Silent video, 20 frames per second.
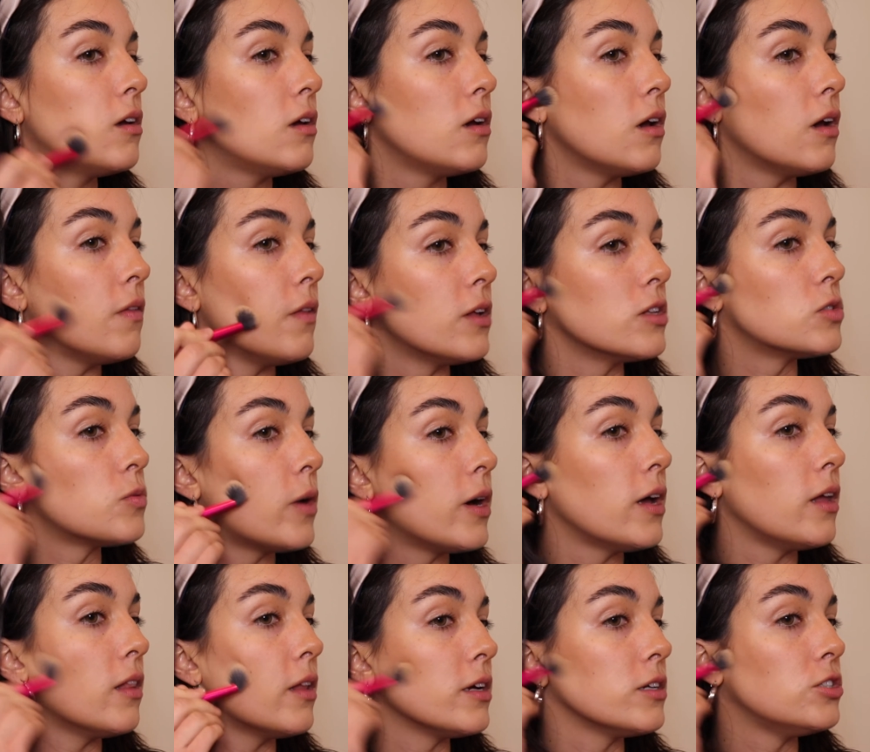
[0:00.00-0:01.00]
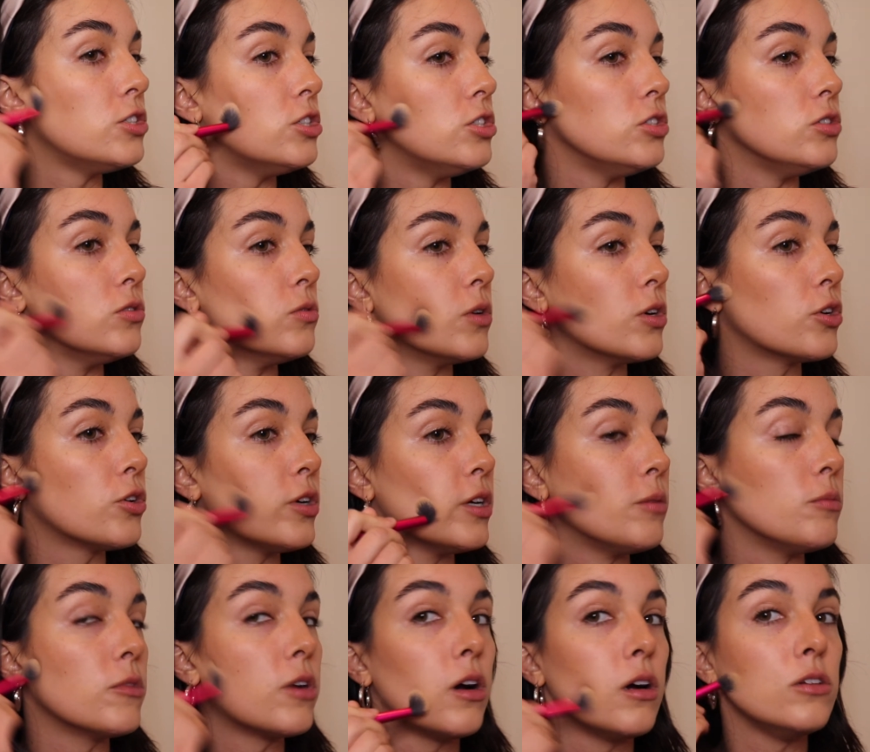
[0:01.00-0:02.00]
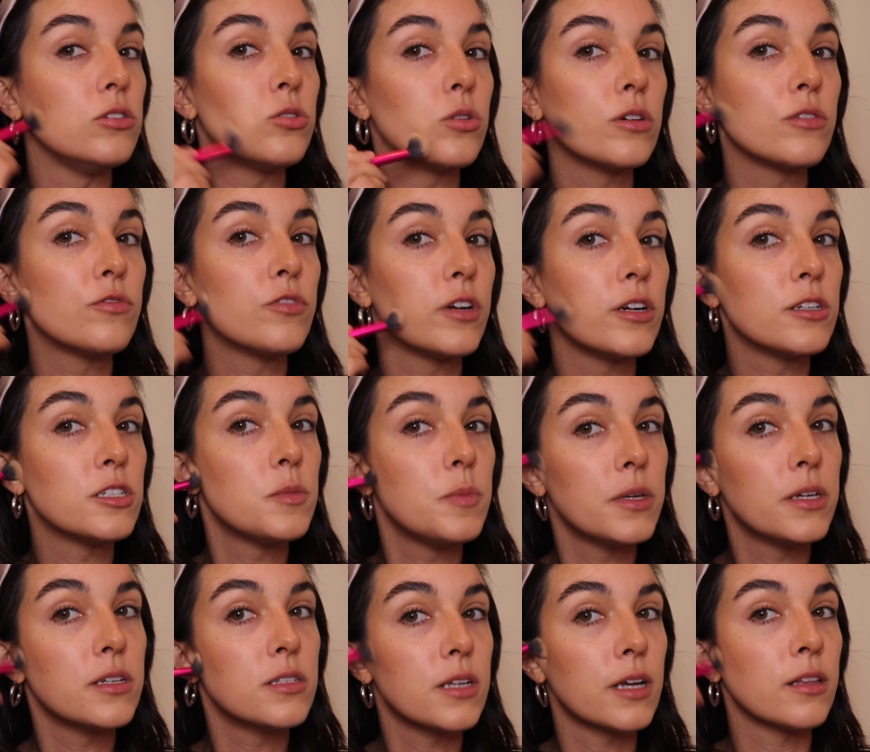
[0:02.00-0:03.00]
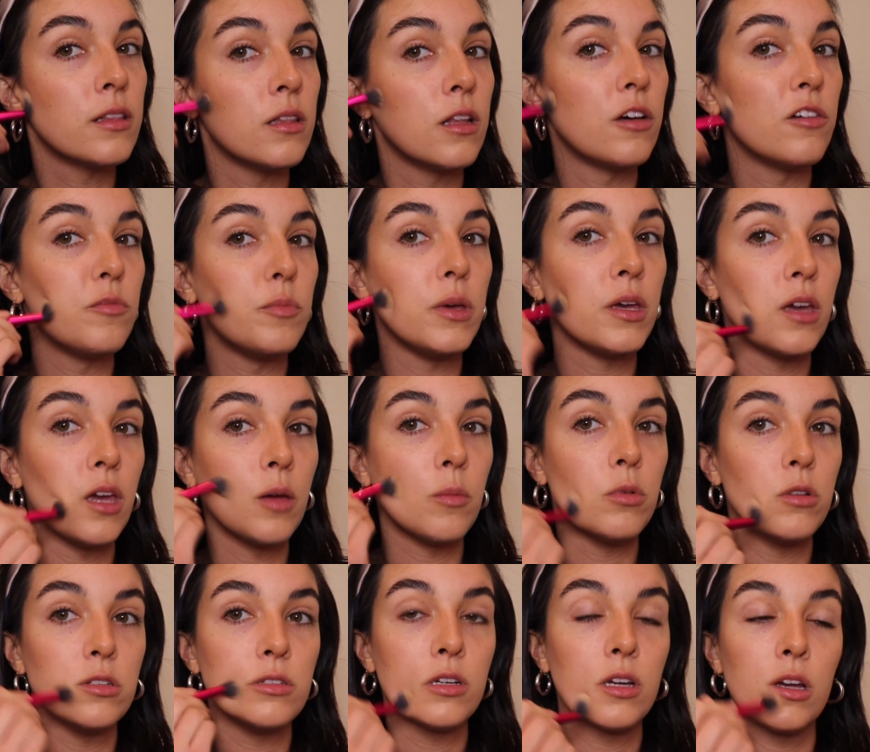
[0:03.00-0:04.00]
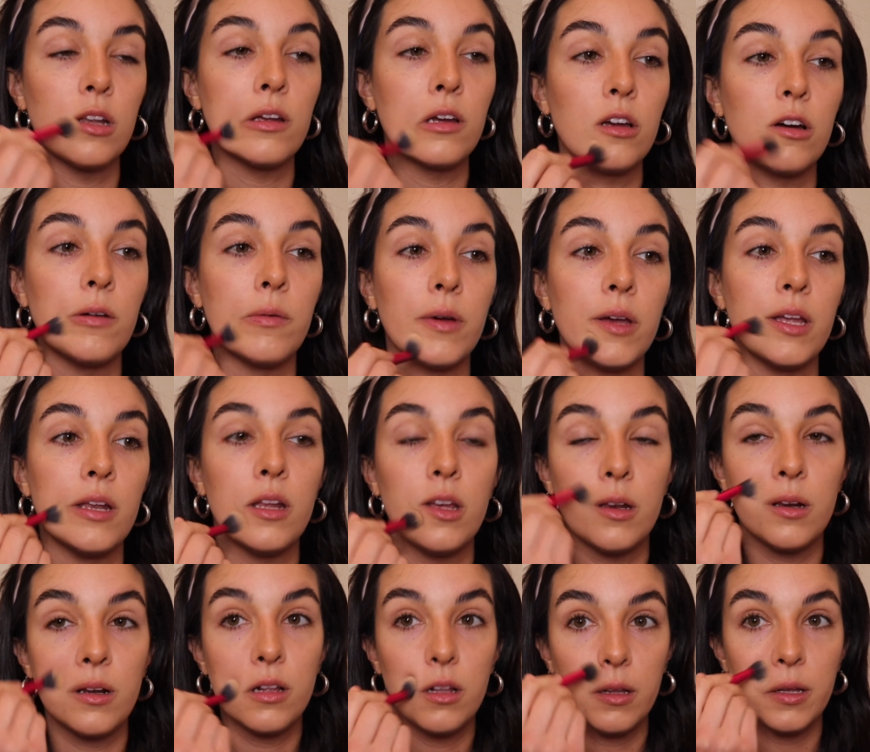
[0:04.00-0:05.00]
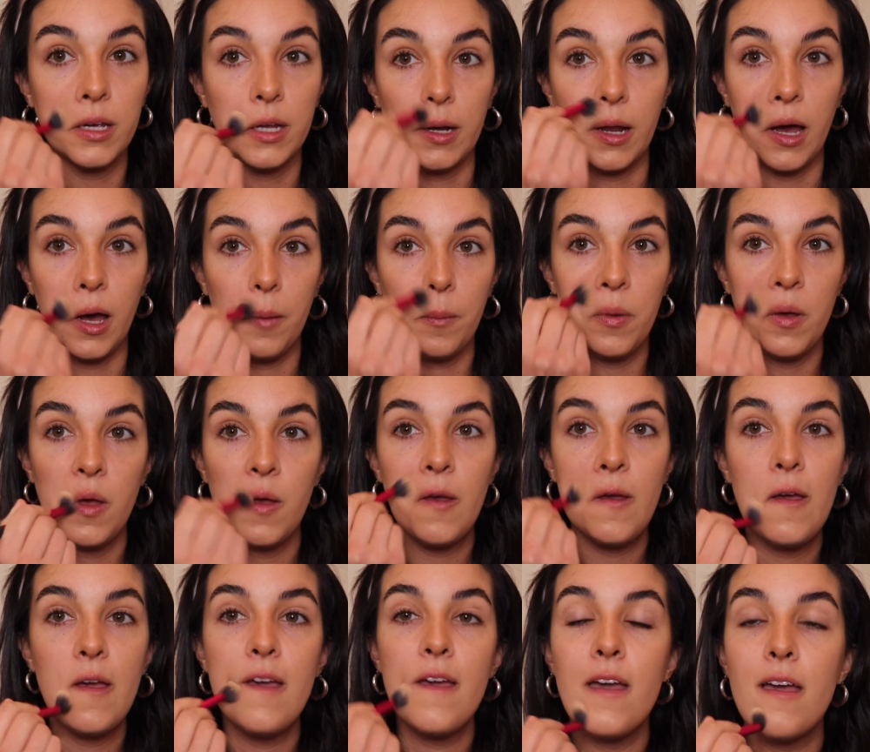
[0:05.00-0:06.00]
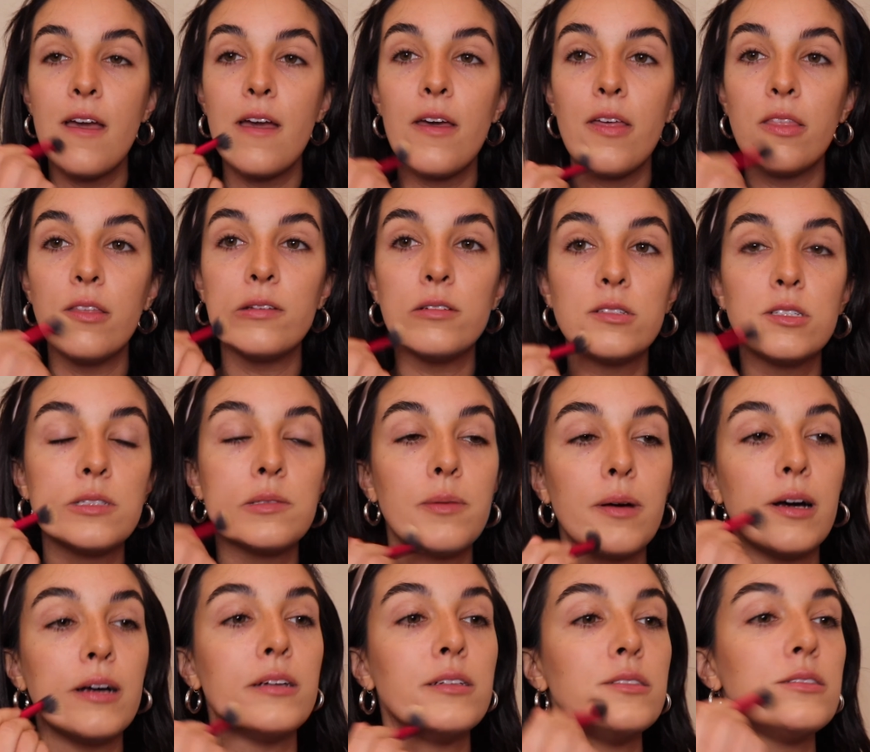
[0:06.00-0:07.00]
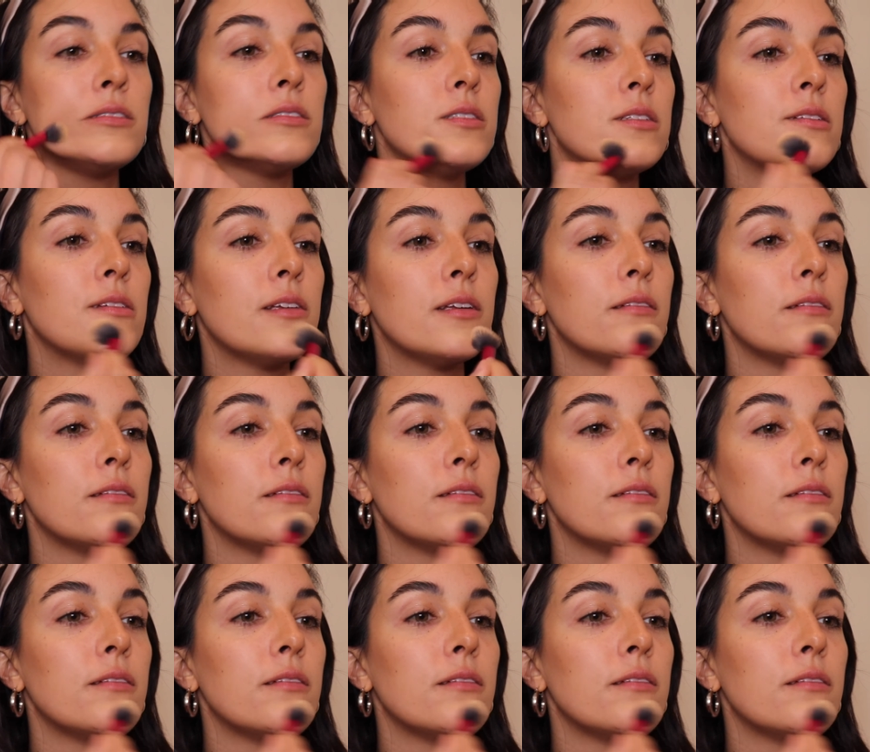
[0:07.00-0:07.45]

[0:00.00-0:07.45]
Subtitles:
And that's why I like to do a cream contour first, because I love being able to kind of go in and clean up those spots.